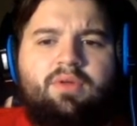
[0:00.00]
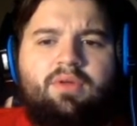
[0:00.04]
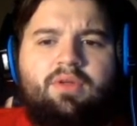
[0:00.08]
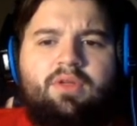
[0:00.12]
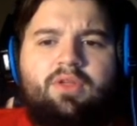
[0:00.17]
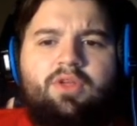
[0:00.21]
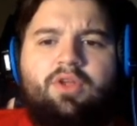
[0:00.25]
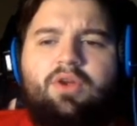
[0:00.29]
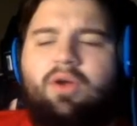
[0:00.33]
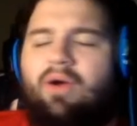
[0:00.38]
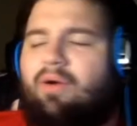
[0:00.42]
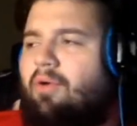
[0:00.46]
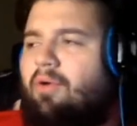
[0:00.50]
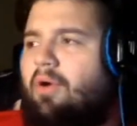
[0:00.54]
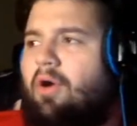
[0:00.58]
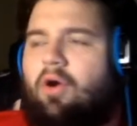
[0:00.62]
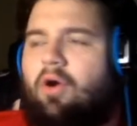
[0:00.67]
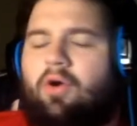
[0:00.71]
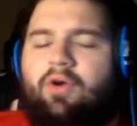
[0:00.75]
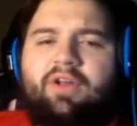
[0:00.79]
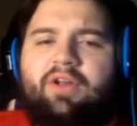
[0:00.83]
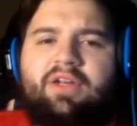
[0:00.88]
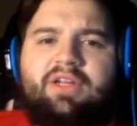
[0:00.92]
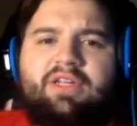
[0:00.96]
You know how
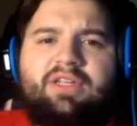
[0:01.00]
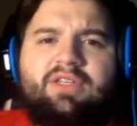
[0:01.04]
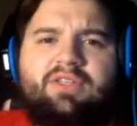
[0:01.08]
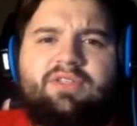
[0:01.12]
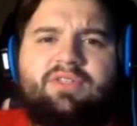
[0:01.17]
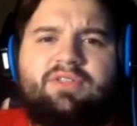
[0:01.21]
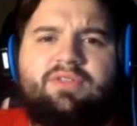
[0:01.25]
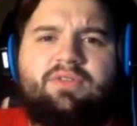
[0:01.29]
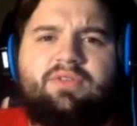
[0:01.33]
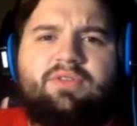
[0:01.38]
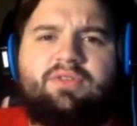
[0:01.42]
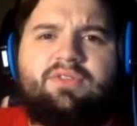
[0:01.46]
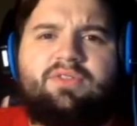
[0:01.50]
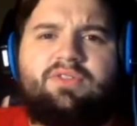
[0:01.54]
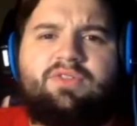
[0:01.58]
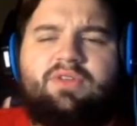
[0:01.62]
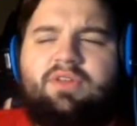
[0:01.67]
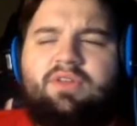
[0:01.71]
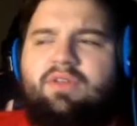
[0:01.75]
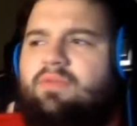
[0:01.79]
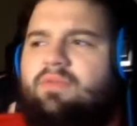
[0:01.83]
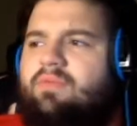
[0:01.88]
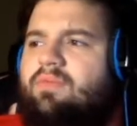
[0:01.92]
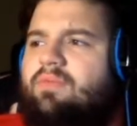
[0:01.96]
hard it is to
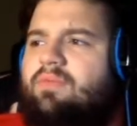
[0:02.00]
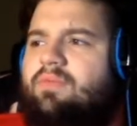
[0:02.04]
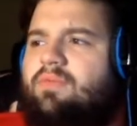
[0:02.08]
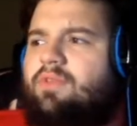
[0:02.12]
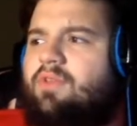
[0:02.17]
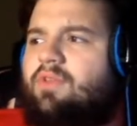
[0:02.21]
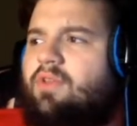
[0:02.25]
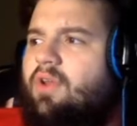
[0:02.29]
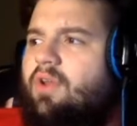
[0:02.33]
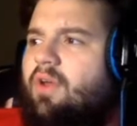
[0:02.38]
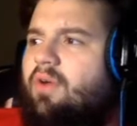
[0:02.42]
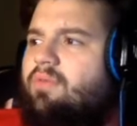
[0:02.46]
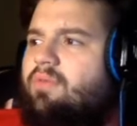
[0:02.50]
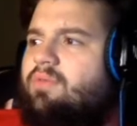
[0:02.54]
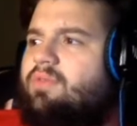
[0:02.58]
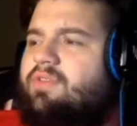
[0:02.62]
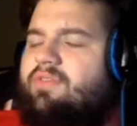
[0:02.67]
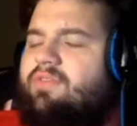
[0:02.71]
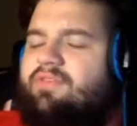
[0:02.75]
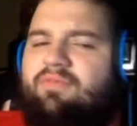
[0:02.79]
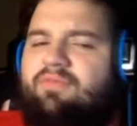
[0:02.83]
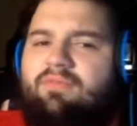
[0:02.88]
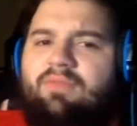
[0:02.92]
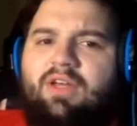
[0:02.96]
to
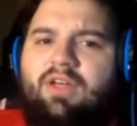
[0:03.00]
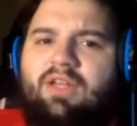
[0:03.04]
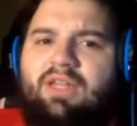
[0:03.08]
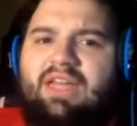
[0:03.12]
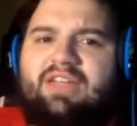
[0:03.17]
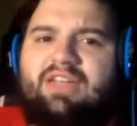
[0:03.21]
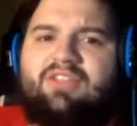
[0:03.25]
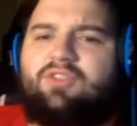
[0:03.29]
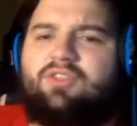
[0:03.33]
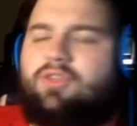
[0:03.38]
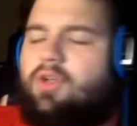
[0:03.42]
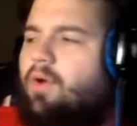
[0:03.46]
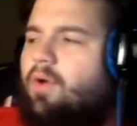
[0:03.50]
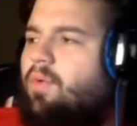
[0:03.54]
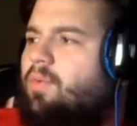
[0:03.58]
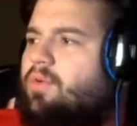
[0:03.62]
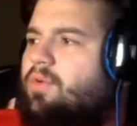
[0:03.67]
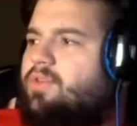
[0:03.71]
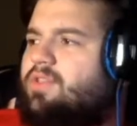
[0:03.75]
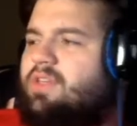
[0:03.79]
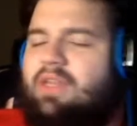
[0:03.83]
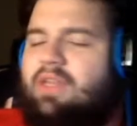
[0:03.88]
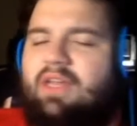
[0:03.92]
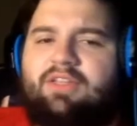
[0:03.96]
collect Star
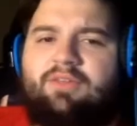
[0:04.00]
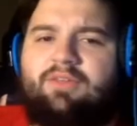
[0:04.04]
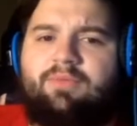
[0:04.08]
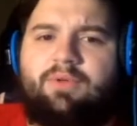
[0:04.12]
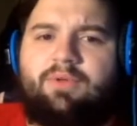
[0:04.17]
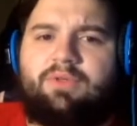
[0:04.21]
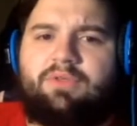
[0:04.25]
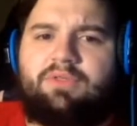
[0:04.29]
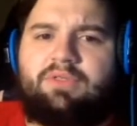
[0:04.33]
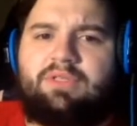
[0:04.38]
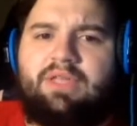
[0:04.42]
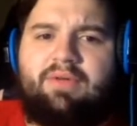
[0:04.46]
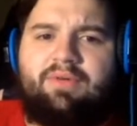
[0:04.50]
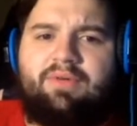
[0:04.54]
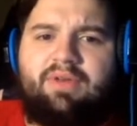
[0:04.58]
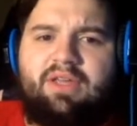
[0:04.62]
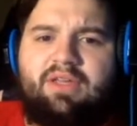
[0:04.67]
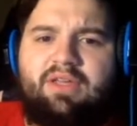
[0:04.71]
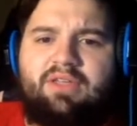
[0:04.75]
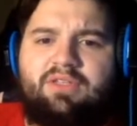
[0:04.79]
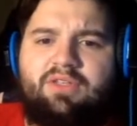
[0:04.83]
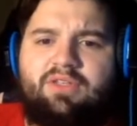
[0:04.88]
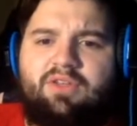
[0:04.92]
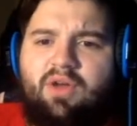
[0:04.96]
Wars collectibles
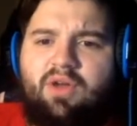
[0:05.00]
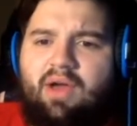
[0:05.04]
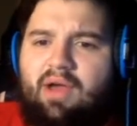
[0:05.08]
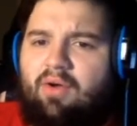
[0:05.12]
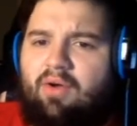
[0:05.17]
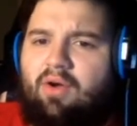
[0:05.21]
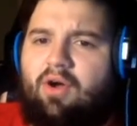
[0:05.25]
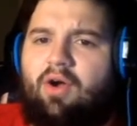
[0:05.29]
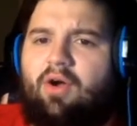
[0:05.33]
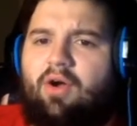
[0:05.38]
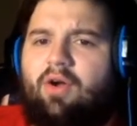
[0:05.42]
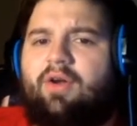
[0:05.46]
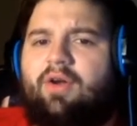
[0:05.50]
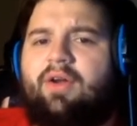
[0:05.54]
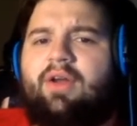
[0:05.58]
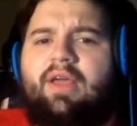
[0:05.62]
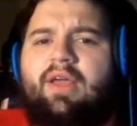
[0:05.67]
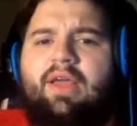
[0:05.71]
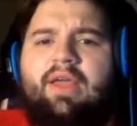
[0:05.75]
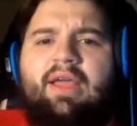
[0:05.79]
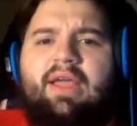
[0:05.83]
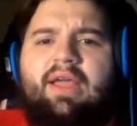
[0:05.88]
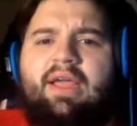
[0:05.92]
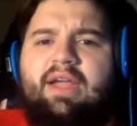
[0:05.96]
nowadays. You know how hard
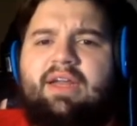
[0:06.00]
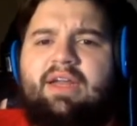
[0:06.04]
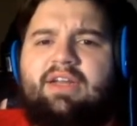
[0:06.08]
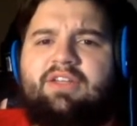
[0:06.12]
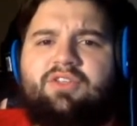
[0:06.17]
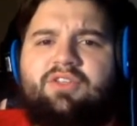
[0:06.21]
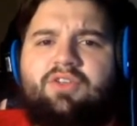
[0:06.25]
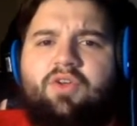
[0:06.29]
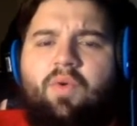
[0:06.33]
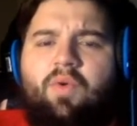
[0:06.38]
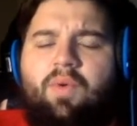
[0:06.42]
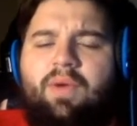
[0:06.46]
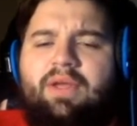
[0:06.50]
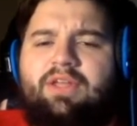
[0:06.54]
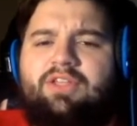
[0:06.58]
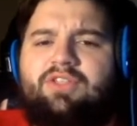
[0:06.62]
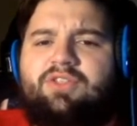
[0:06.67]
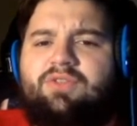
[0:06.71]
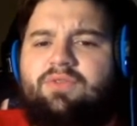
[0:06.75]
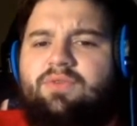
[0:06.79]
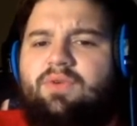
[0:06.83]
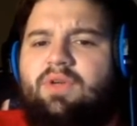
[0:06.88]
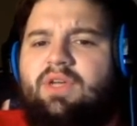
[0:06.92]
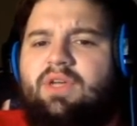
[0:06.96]
it is going
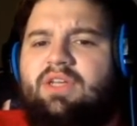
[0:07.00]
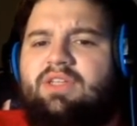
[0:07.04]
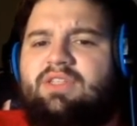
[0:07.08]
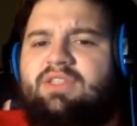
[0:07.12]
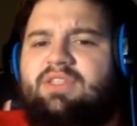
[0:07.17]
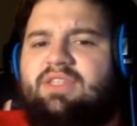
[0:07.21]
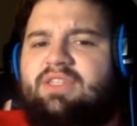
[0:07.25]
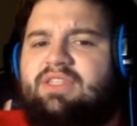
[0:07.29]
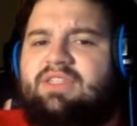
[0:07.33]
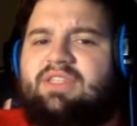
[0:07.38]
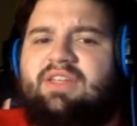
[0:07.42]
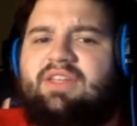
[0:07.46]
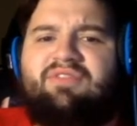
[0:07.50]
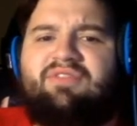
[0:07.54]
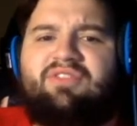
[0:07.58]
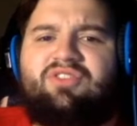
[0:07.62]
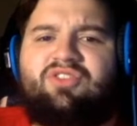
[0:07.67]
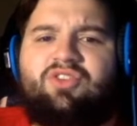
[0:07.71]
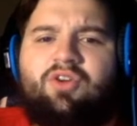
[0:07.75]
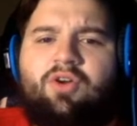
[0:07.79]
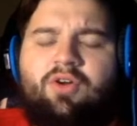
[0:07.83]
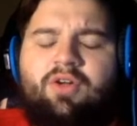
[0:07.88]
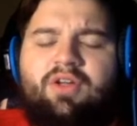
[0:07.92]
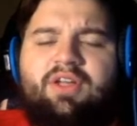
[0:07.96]
to 6 different
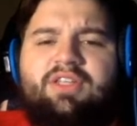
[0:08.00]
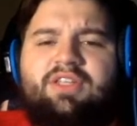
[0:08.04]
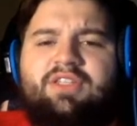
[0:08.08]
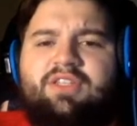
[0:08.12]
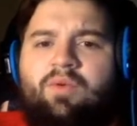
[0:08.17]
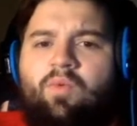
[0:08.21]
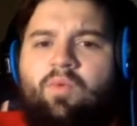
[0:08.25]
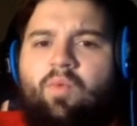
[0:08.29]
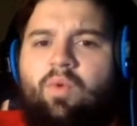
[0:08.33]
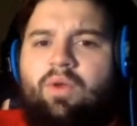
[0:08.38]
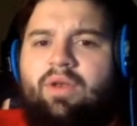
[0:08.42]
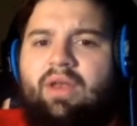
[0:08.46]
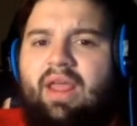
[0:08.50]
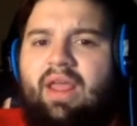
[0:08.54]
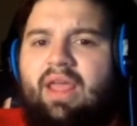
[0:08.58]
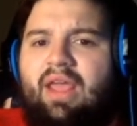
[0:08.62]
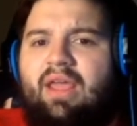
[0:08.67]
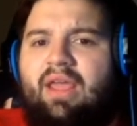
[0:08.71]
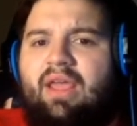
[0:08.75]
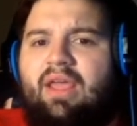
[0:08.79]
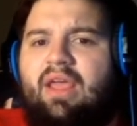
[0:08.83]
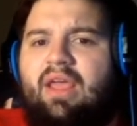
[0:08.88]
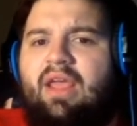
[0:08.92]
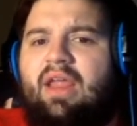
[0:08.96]
Targets in one
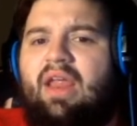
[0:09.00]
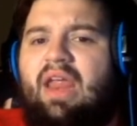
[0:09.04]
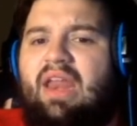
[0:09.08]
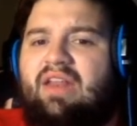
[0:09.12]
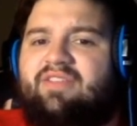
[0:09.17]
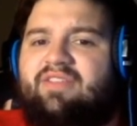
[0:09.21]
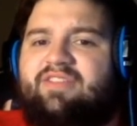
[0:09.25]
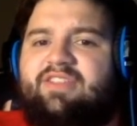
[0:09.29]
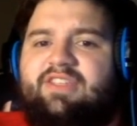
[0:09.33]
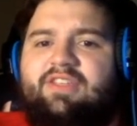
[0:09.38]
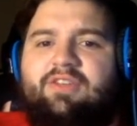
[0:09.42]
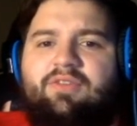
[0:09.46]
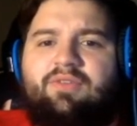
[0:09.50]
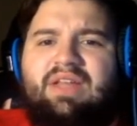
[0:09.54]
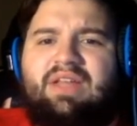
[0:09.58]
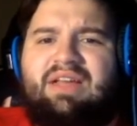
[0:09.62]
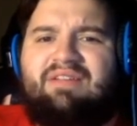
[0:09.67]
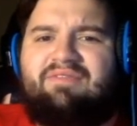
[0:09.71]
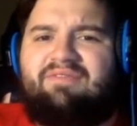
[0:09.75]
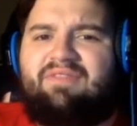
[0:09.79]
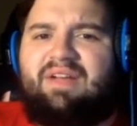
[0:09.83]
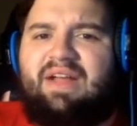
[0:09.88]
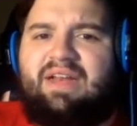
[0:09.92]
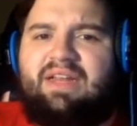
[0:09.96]
day and still not
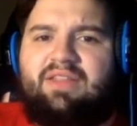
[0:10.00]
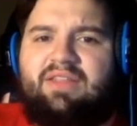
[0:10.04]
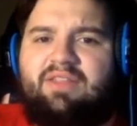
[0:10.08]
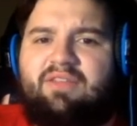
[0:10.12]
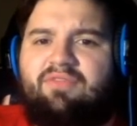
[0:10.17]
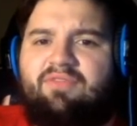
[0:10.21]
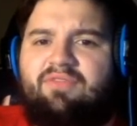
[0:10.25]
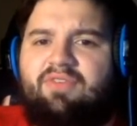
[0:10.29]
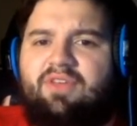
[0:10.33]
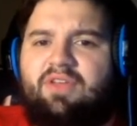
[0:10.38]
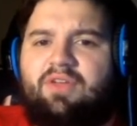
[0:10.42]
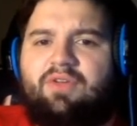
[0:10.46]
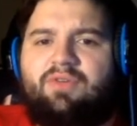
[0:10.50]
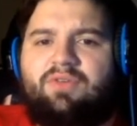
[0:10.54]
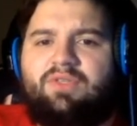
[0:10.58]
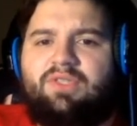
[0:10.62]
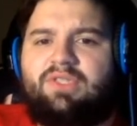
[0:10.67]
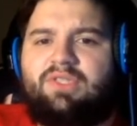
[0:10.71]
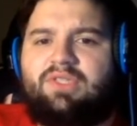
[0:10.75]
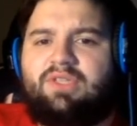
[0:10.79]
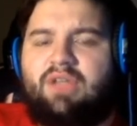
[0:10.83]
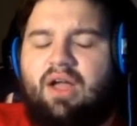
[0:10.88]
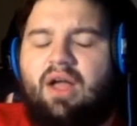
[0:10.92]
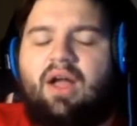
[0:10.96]
finding the figure in
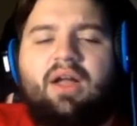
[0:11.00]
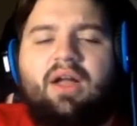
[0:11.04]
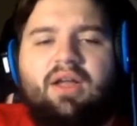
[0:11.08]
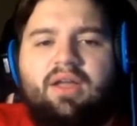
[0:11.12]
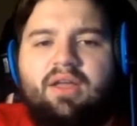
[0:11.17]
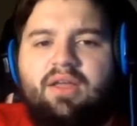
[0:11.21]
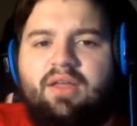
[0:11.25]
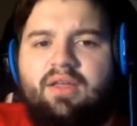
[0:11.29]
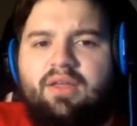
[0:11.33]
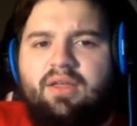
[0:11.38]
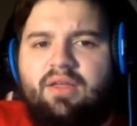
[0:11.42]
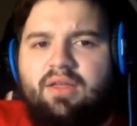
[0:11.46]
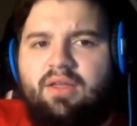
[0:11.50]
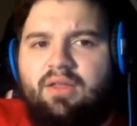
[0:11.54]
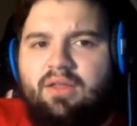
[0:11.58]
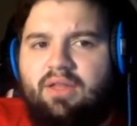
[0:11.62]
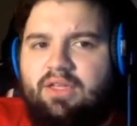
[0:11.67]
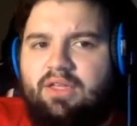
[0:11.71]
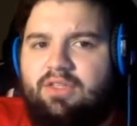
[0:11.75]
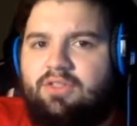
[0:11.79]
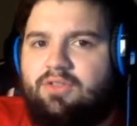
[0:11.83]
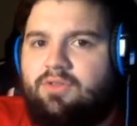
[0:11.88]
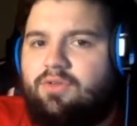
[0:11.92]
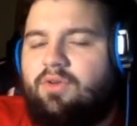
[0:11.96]
stock.
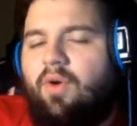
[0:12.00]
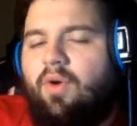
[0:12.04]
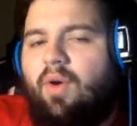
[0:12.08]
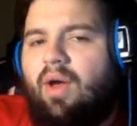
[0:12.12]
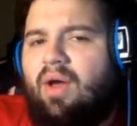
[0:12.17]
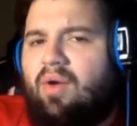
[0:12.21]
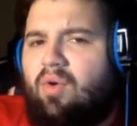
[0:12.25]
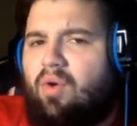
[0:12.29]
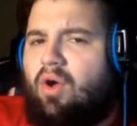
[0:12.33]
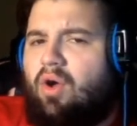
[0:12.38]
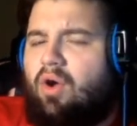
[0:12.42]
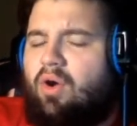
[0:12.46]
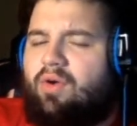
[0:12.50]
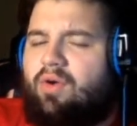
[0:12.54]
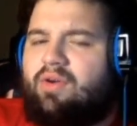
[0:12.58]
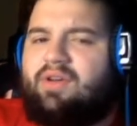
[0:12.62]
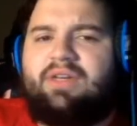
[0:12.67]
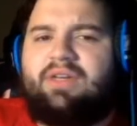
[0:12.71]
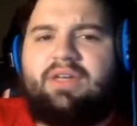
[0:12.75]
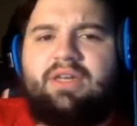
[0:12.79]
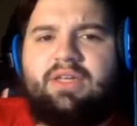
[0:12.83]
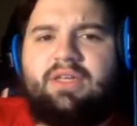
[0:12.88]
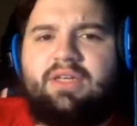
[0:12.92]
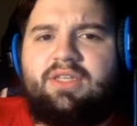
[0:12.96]
Like, do you know how hard
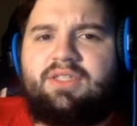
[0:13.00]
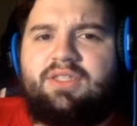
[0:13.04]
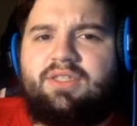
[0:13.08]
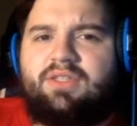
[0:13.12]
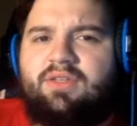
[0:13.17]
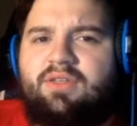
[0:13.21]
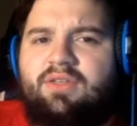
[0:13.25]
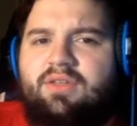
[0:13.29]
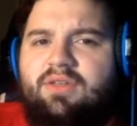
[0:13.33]
it is?